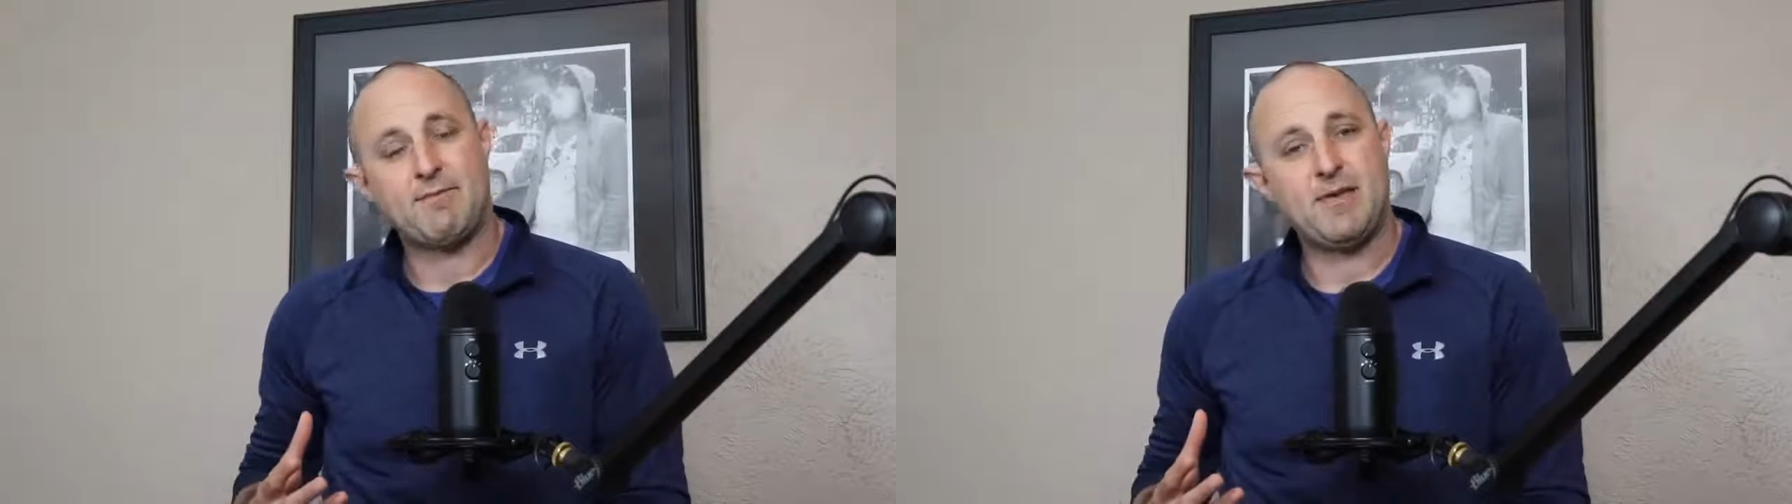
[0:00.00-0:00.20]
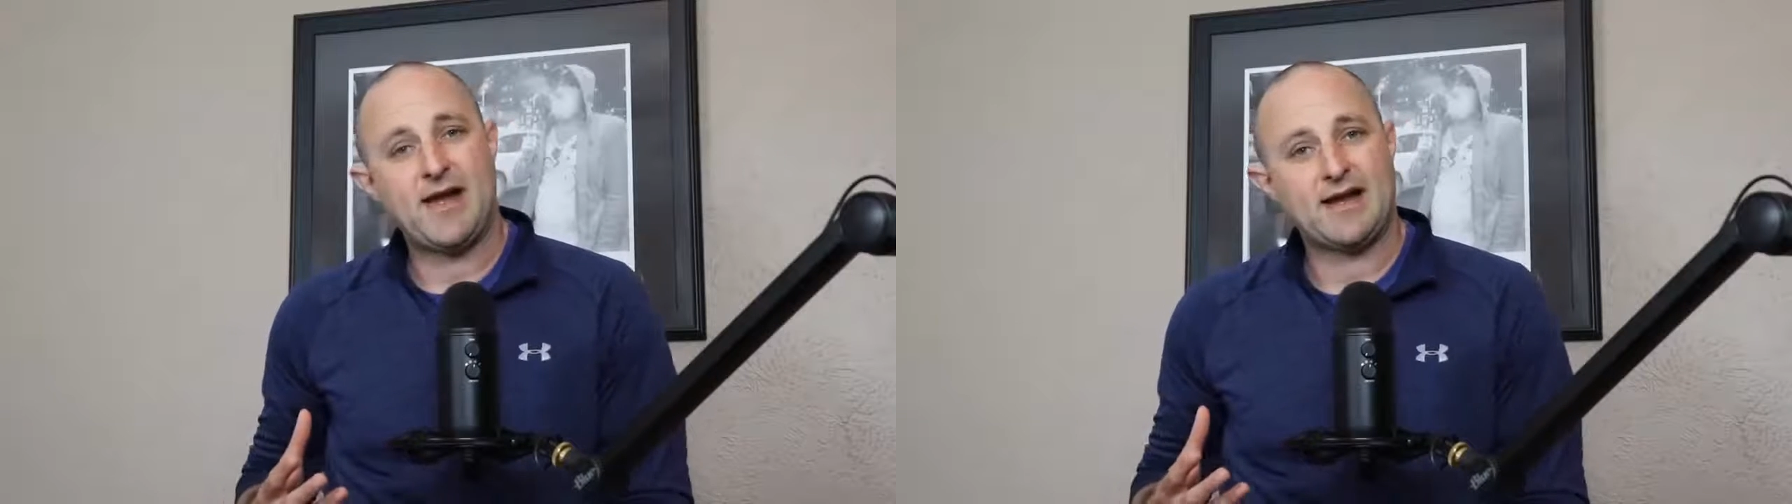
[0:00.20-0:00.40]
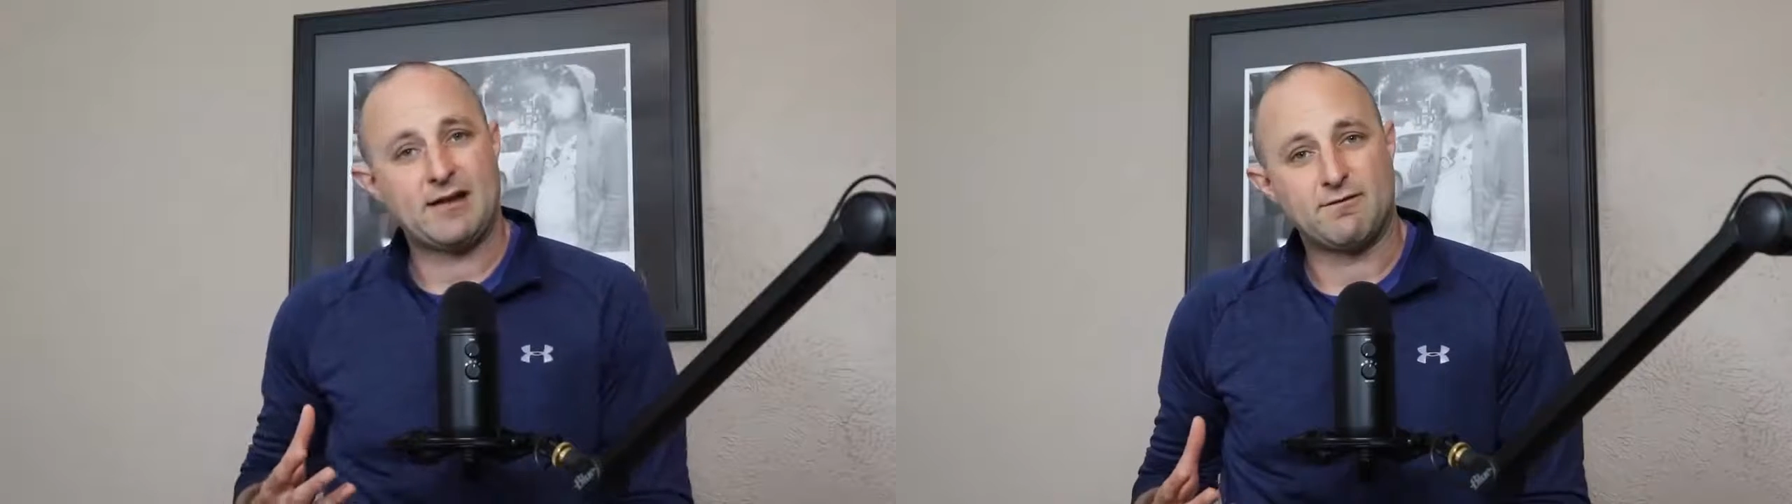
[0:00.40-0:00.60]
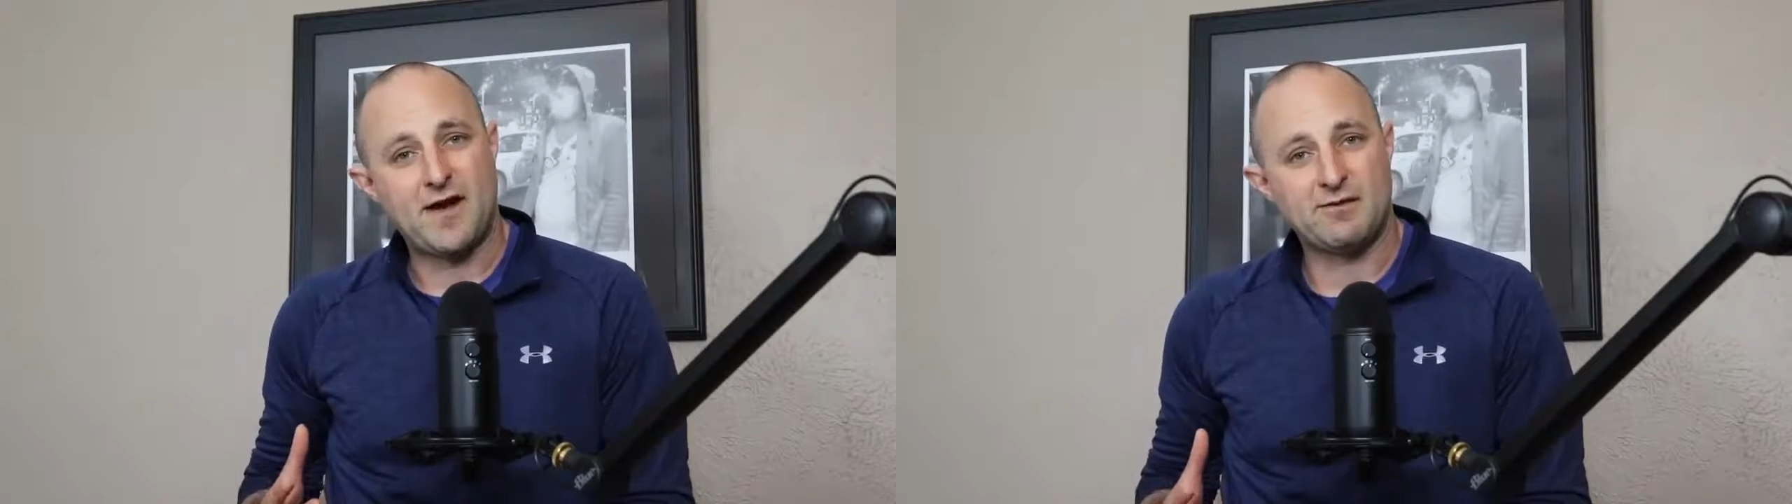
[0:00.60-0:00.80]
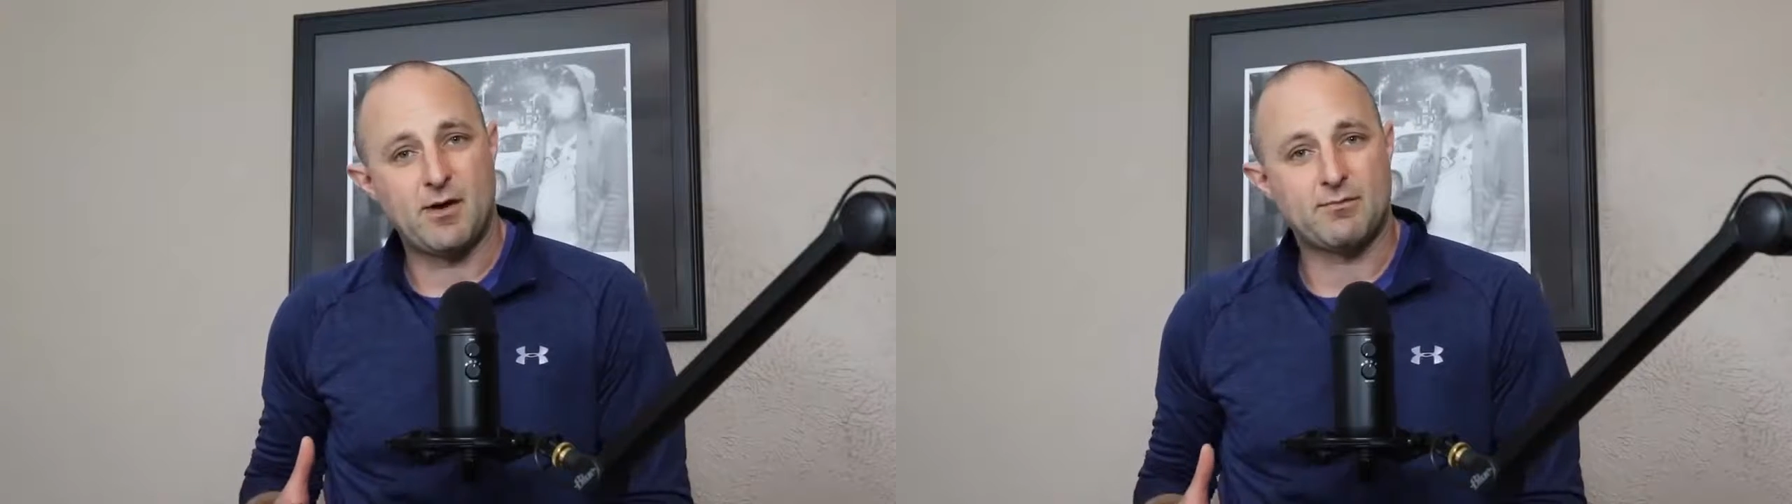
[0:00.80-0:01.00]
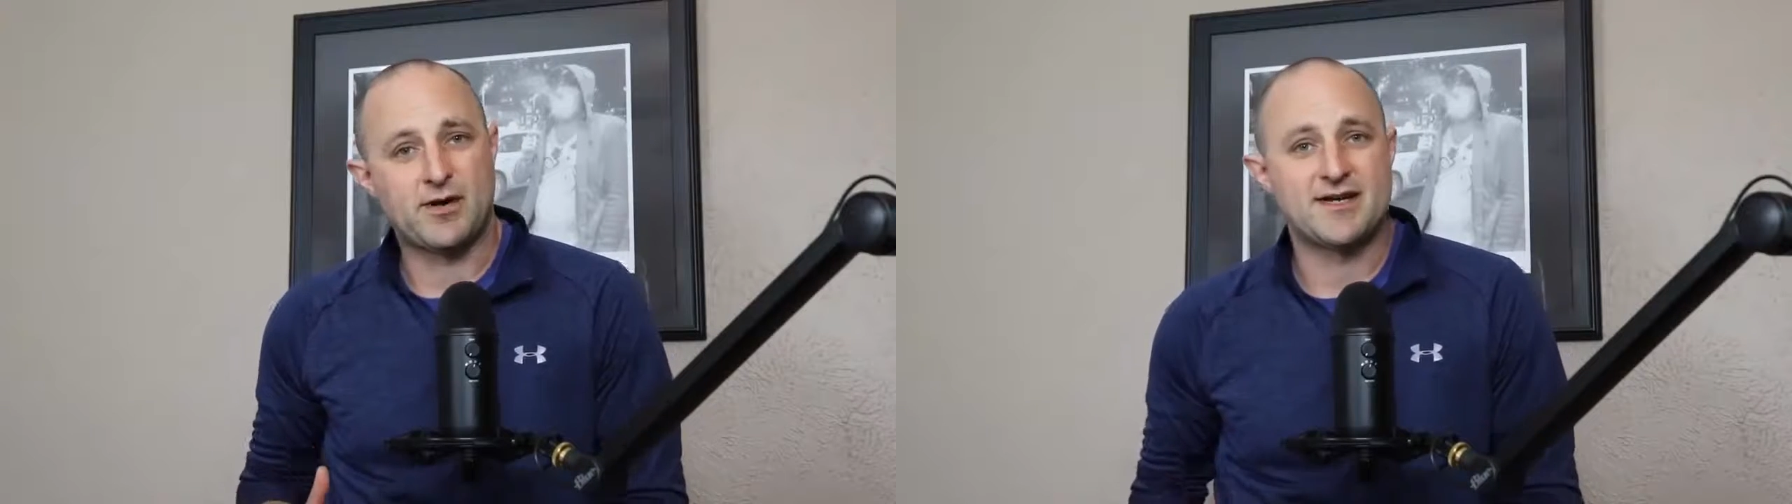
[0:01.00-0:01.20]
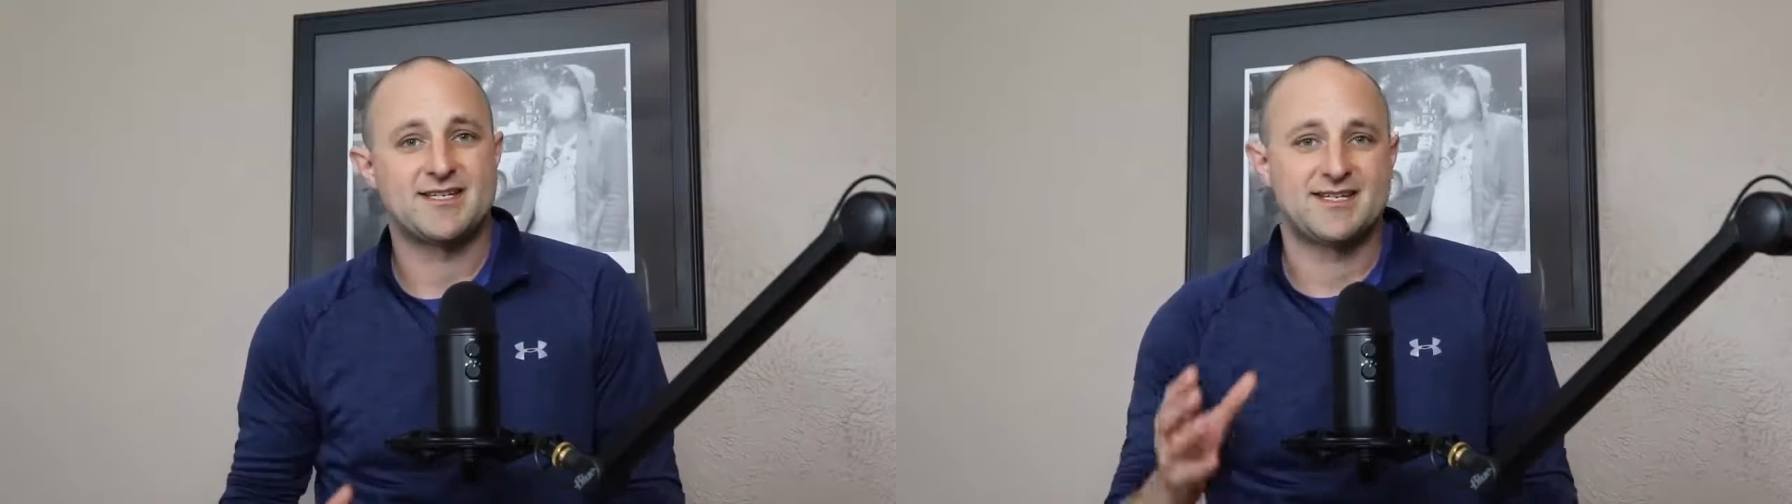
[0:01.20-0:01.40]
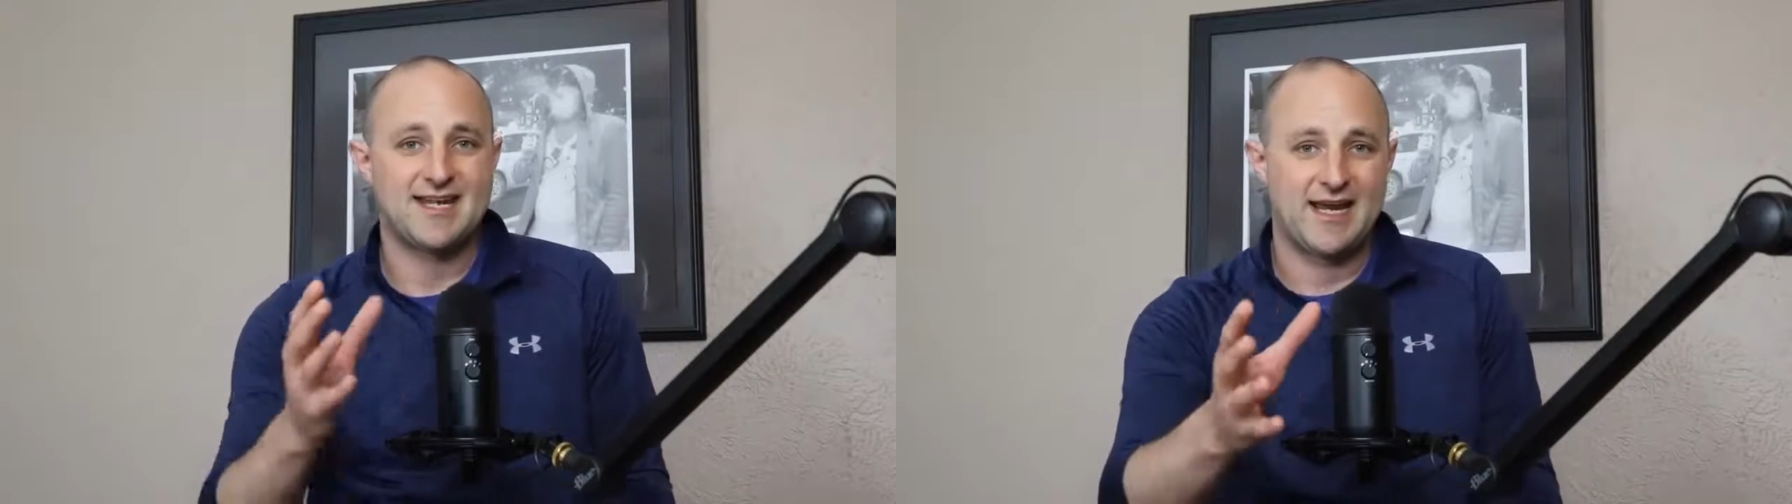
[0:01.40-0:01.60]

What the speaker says: back-end follow-up process,